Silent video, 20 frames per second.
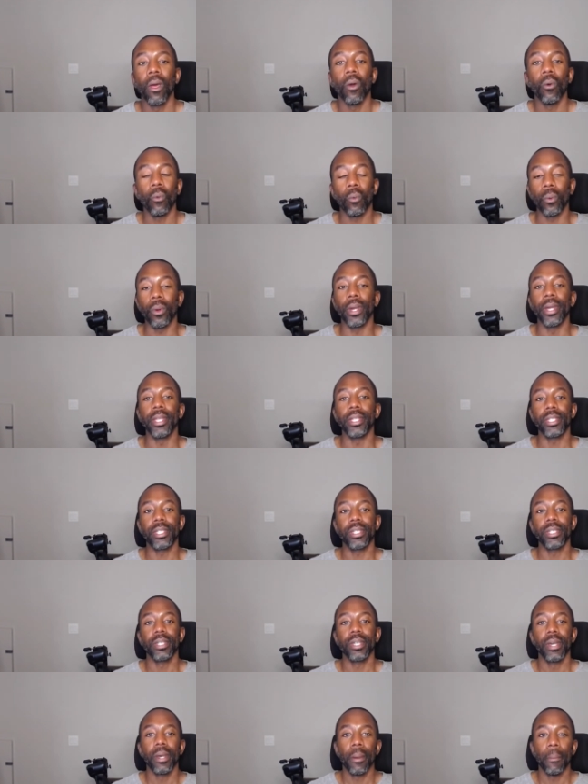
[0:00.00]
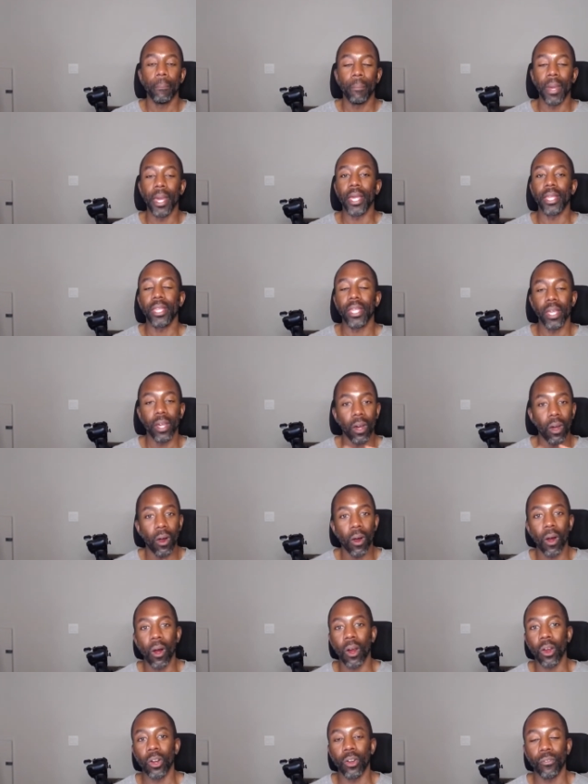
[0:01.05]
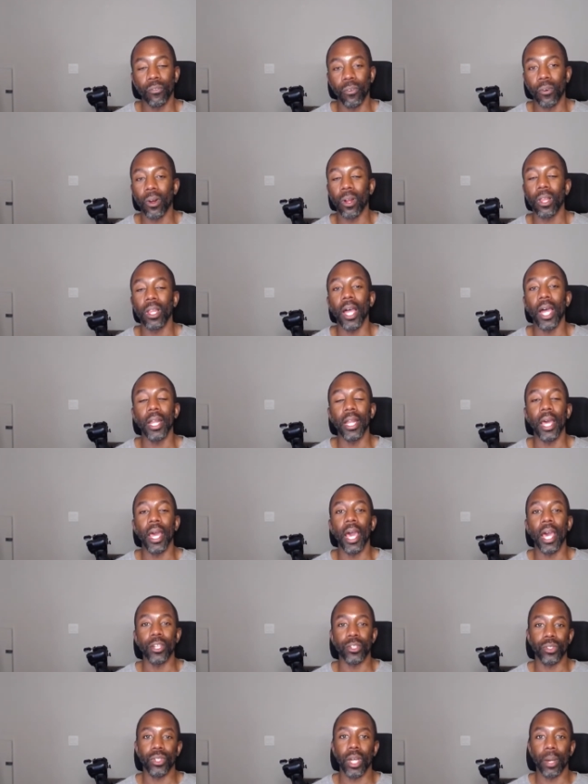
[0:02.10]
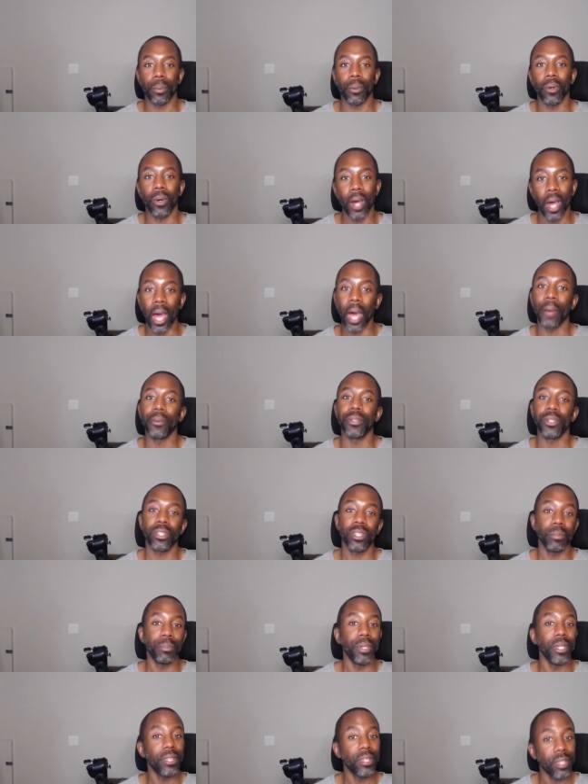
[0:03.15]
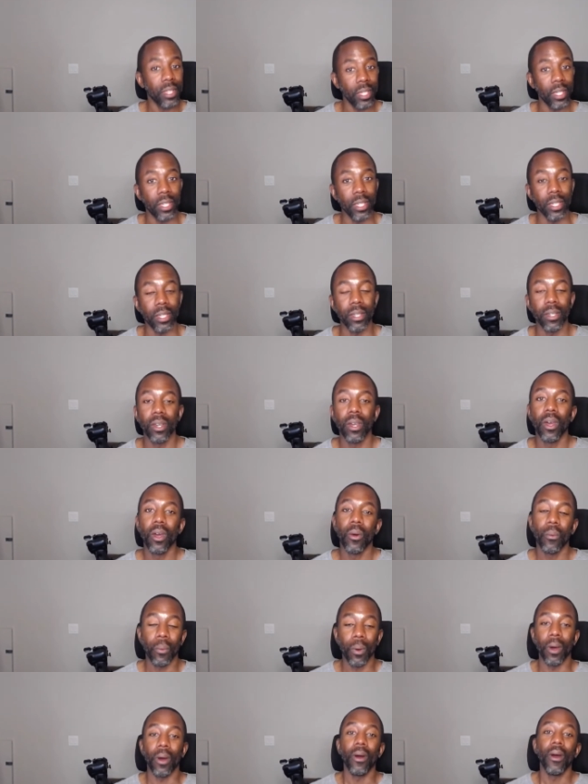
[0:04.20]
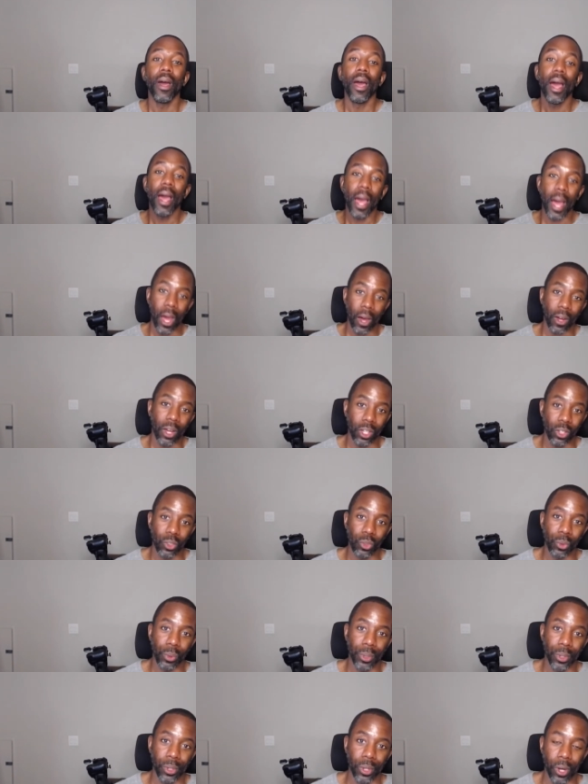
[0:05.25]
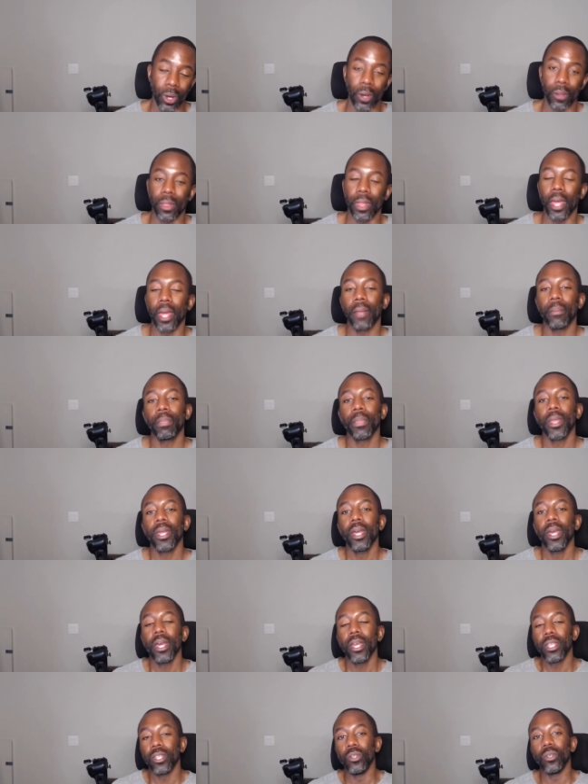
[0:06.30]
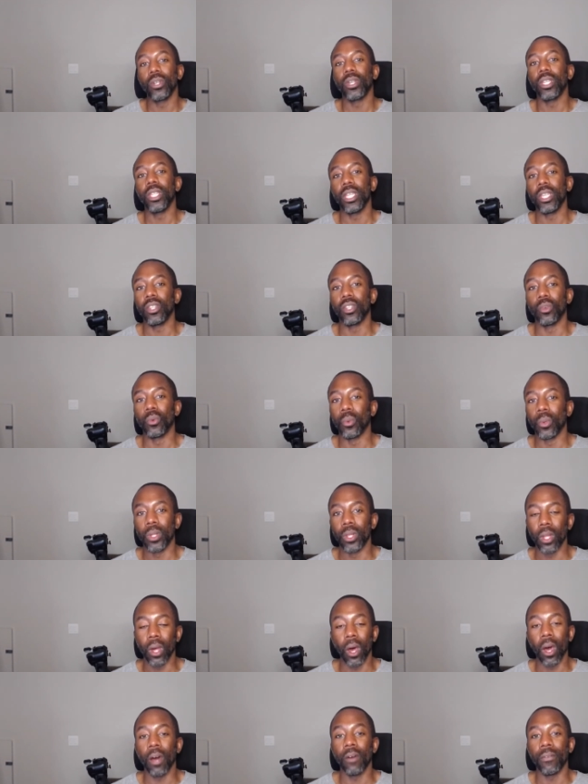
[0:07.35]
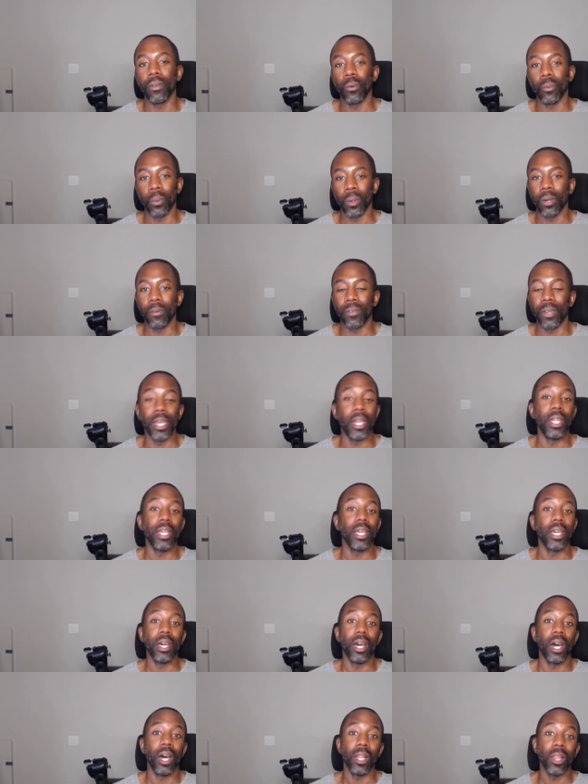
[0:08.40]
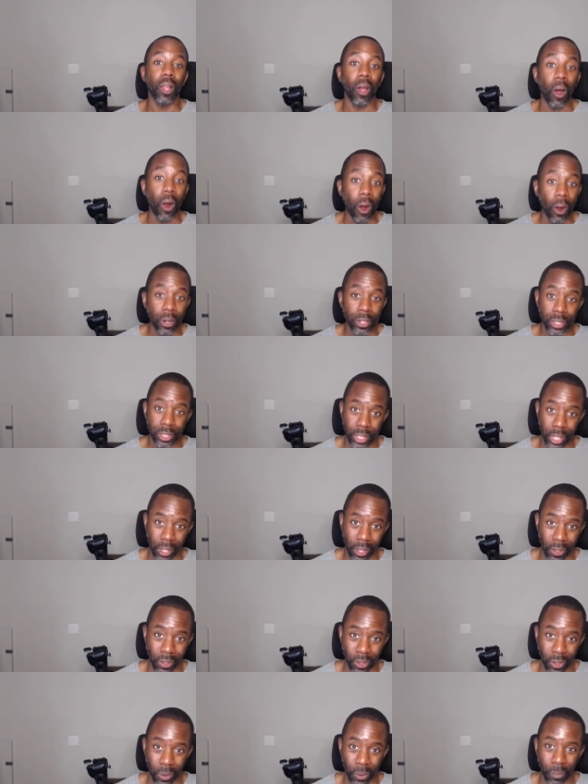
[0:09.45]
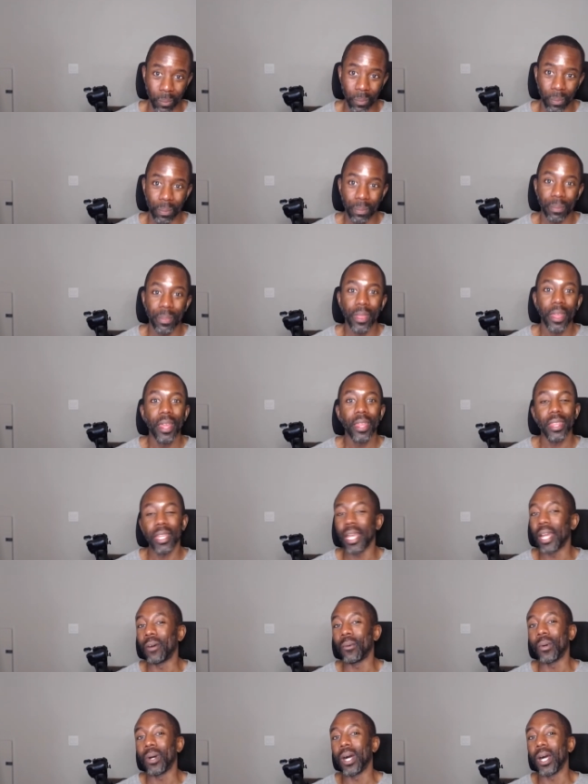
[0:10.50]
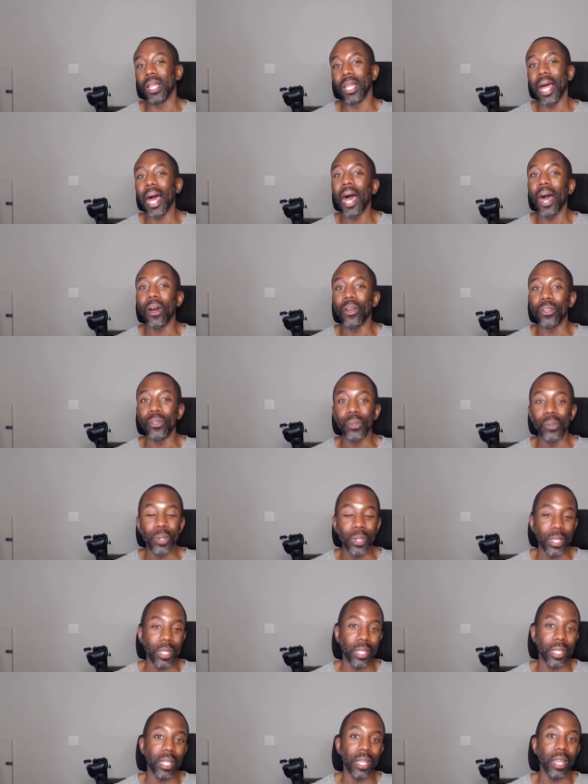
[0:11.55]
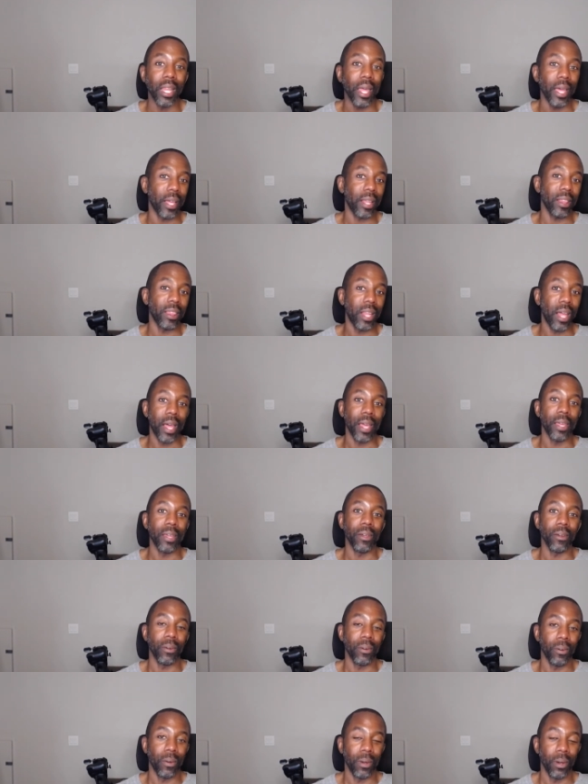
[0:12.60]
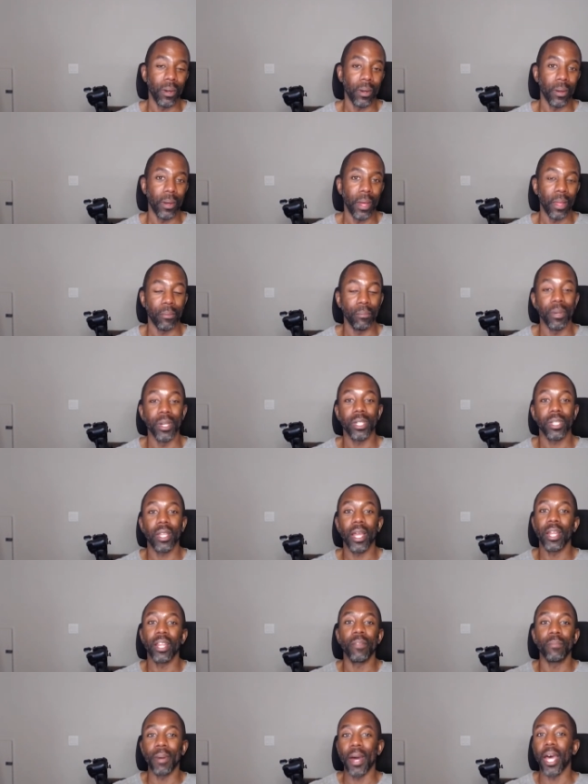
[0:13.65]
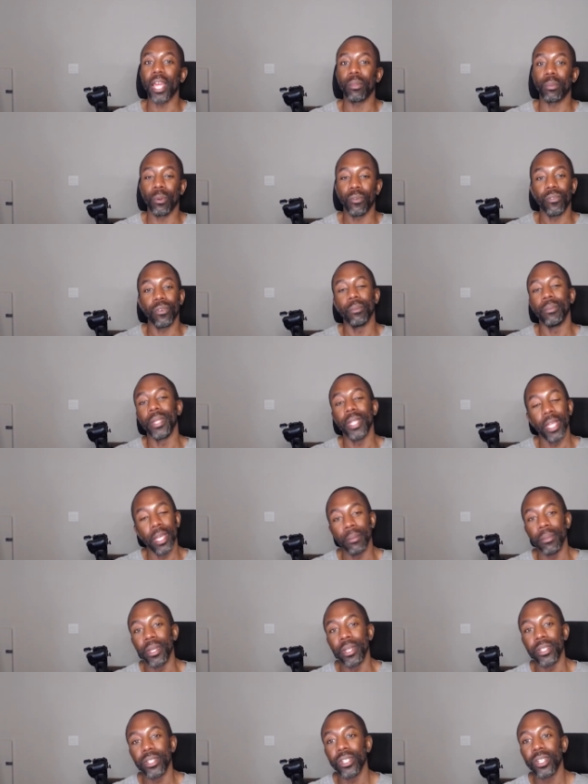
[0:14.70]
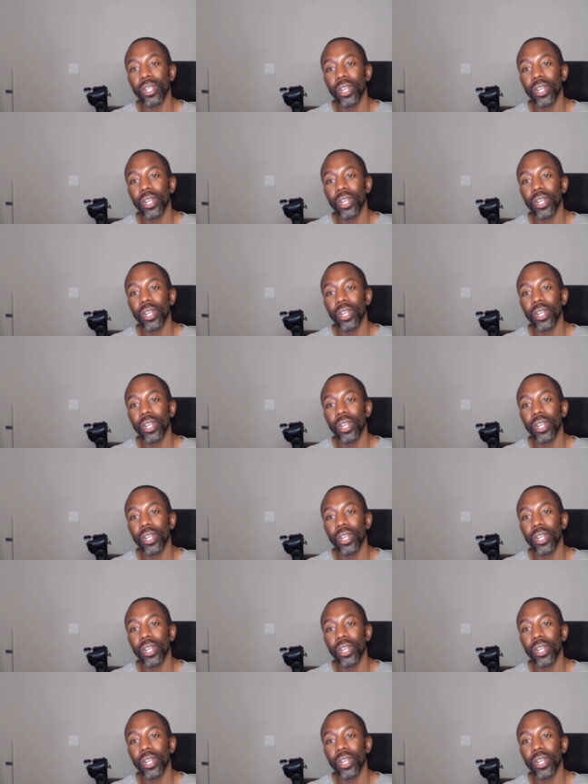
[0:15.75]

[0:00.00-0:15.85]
which makes it harder for a lot of astronomical objects to be seen. Well, how can you resolve that? You can either resolve it with getting a large telescope that will allow you to collect light, as much light as possible from an image,